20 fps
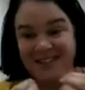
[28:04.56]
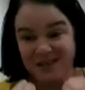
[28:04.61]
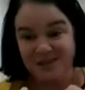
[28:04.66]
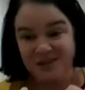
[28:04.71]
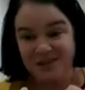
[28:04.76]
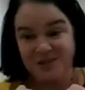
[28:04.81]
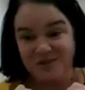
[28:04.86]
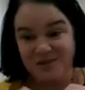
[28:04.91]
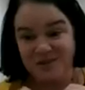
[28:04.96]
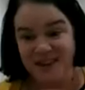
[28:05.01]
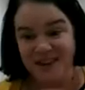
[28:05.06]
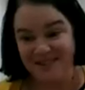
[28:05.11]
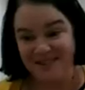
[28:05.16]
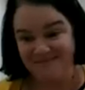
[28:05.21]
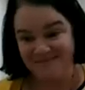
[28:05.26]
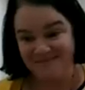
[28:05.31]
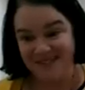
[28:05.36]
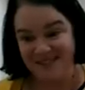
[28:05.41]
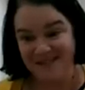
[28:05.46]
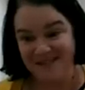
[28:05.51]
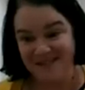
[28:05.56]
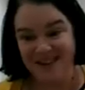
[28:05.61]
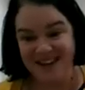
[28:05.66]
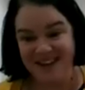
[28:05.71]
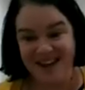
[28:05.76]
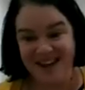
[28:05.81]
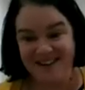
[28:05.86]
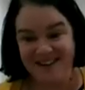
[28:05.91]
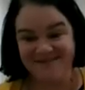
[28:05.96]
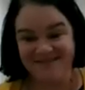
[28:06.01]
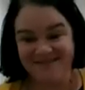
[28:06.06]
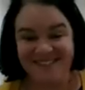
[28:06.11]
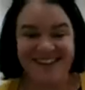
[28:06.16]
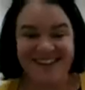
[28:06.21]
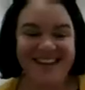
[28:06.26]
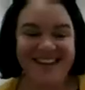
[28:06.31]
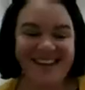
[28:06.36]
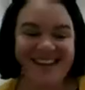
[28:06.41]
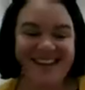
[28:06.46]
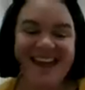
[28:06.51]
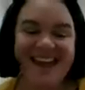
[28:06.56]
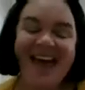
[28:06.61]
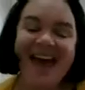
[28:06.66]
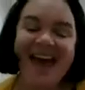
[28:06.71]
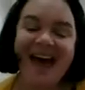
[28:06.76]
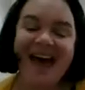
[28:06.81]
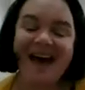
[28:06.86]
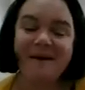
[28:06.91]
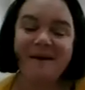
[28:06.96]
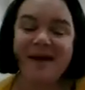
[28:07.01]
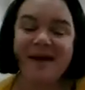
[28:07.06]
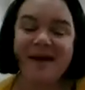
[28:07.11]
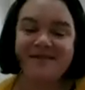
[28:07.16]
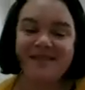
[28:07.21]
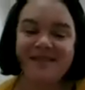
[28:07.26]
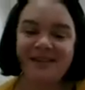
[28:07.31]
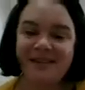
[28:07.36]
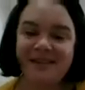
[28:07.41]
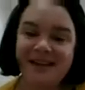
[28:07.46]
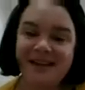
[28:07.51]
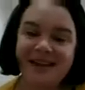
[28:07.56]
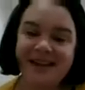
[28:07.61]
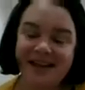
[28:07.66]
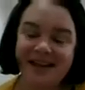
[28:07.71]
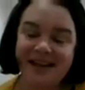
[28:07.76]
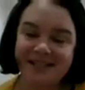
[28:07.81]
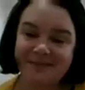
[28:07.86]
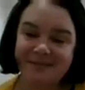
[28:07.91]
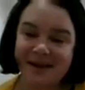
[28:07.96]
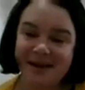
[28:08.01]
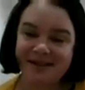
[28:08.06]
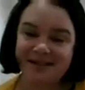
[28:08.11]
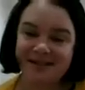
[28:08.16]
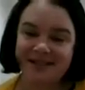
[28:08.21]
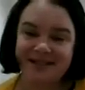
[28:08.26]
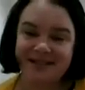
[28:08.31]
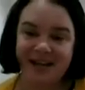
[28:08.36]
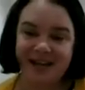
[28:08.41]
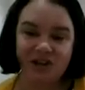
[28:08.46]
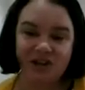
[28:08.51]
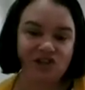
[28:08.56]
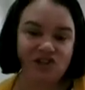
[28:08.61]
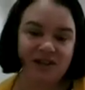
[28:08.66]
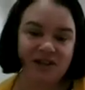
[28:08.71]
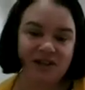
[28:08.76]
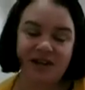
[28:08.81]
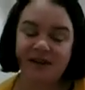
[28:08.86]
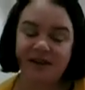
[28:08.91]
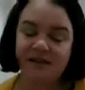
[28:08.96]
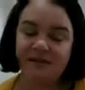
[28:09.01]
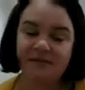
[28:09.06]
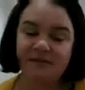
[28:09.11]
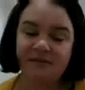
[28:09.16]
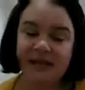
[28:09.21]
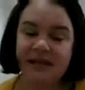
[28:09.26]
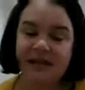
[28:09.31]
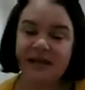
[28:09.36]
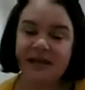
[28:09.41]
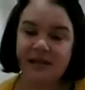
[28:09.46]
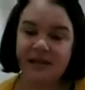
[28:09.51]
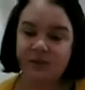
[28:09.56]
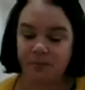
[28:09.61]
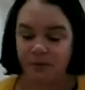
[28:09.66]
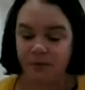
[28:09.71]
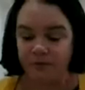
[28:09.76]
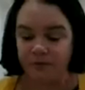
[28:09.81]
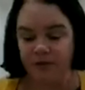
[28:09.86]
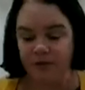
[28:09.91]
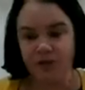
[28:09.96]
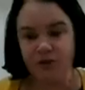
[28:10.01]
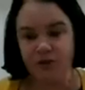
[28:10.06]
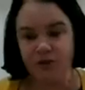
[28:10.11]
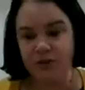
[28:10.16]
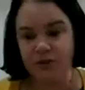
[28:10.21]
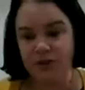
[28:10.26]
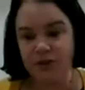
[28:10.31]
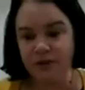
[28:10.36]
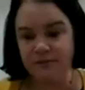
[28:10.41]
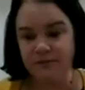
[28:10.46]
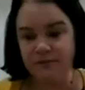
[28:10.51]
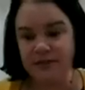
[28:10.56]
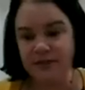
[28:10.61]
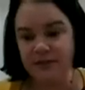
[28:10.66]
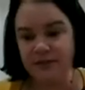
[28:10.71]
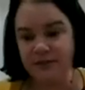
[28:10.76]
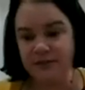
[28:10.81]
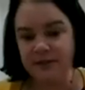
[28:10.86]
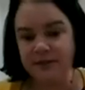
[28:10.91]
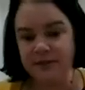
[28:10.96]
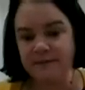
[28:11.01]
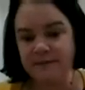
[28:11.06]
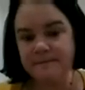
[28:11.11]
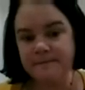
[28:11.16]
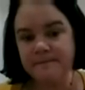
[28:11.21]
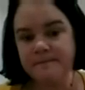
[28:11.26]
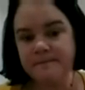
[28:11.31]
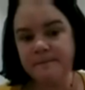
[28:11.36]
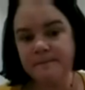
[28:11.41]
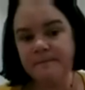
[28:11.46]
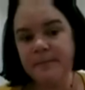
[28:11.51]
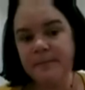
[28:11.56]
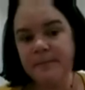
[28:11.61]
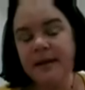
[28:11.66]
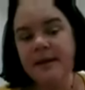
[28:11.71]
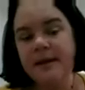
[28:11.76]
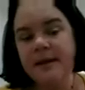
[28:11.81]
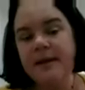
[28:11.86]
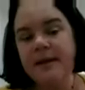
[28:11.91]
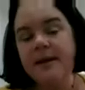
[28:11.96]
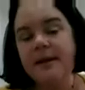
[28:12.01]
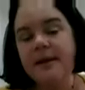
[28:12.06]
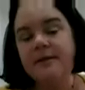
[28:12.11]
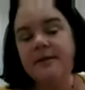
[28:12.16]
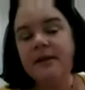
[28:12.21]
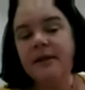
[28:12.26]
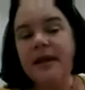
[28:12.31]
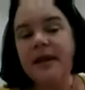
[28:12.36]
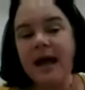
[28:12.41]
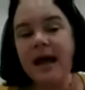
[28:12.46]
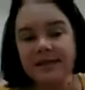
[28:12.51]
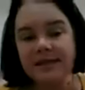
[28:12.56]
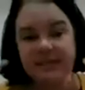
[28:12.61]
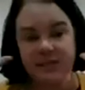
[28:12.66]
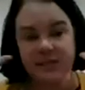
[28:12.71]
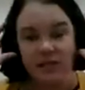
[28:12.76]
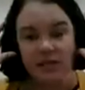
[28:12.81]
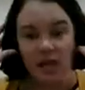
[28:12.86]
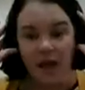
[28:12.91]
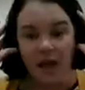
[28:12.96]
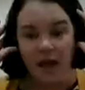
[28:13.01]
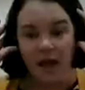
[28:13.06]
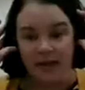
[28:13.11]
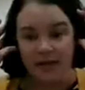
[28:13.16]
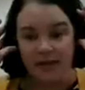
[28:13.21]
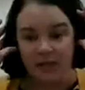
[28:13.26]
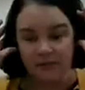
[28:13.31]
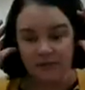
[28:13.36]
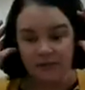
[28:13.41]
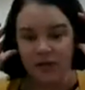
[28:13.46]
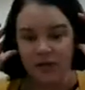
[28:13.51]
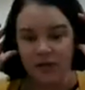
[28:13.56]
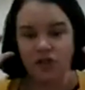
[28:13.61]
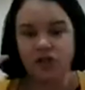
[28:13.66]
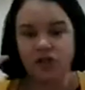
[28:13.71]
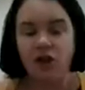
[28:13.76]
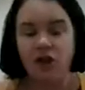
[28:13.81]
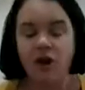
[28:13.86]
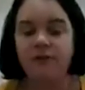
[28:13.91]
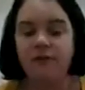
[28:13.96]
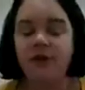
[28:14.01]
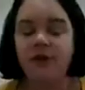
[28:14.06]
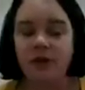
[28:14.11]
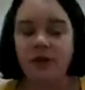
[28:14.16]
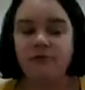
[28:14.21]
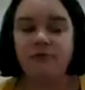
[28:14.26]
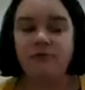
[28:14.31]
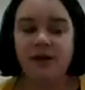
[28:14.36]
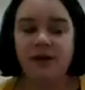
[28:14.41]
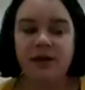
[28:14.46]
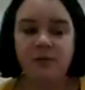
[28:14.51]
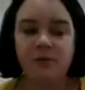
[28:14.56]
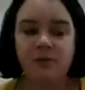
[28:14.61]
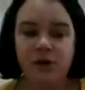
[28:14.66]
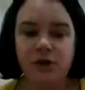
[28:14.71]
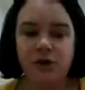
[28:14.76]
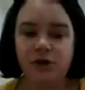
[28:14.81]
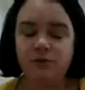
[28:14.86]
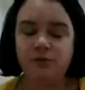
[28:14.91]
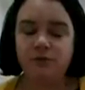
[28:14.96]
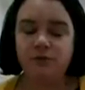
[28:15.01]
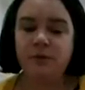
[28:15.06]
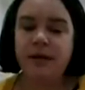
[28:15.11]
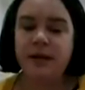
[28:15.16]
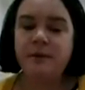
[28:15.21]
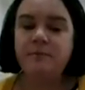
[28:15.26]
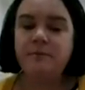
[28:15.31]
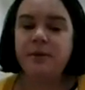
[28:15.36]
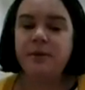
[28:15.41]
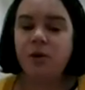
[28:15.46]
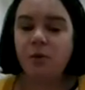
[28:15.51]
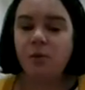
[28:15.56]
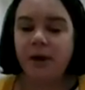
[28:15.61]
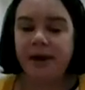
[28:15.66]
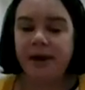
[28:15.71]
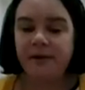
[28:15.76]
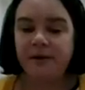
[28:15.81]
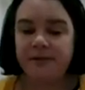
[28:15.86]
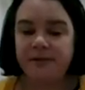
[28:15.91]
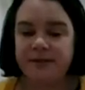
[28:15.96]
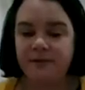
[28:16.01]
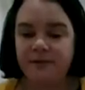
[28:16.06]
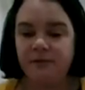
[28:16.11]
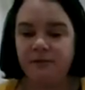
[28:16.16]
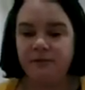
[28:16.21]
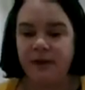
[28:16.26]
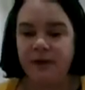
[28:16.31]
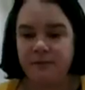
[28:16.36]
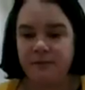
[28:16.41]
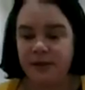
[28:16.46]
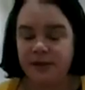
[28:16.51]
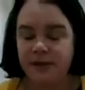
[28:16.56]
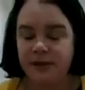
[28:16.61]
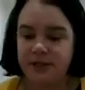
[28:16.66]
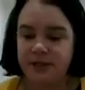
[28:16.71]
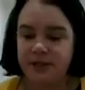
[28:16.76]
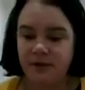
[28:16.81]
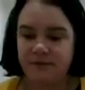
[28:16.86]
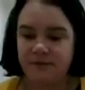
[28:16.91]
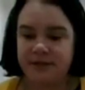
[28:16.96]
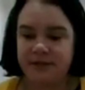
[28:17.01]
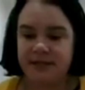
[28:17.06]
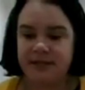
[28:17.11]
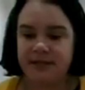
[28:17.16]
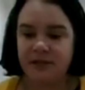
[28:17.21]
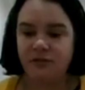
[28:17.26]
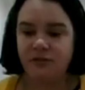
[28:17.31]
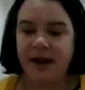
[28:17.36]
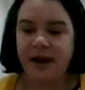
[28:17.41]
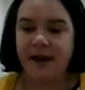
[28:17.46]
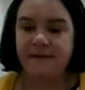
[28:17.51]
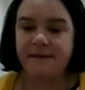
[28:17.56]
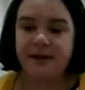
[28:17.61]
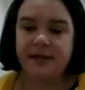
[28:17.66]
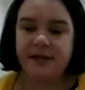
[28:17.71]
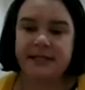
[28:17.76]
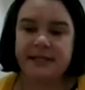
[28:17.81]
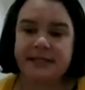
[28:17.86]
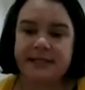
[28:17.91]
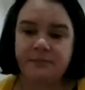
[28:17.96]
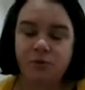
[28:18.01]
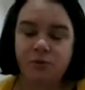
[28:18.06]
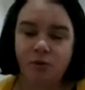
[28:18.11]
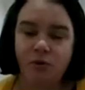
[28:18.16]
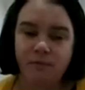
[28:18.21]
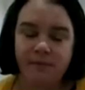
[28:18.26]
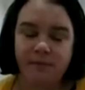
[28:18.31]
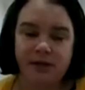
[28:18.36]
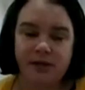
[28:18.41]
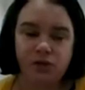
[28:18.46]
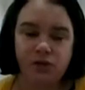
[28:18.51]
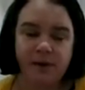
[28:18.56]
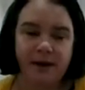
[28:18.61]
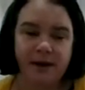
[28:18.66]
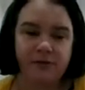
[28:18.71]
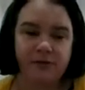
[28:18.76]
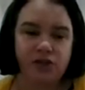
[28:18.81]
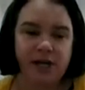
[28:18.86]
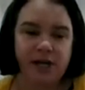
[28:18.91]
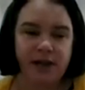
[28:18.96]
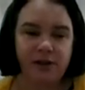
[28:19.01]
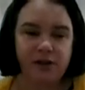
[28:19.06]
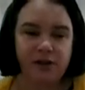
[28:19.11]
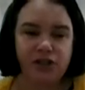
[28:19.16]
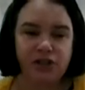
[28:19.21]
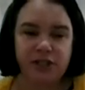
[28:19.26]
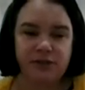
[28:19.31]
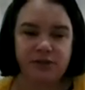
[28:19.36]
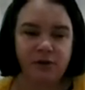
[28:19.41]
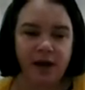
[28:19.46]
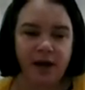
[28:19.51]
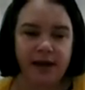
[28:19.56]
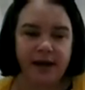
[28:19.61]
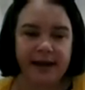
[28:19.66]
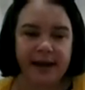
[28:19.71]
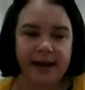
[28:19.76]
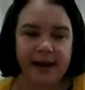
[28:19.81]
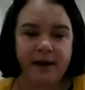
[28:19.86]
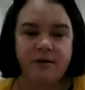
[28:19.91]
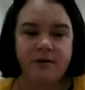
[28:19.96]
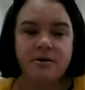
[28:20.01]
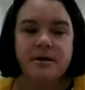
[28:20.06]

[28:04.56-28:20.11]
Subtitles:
talking if you can. And the link aspect is actually linking to professional services. The last slide to finish off, I really want you to be aware of some fabulous services that are out there to support mental health challenges right now.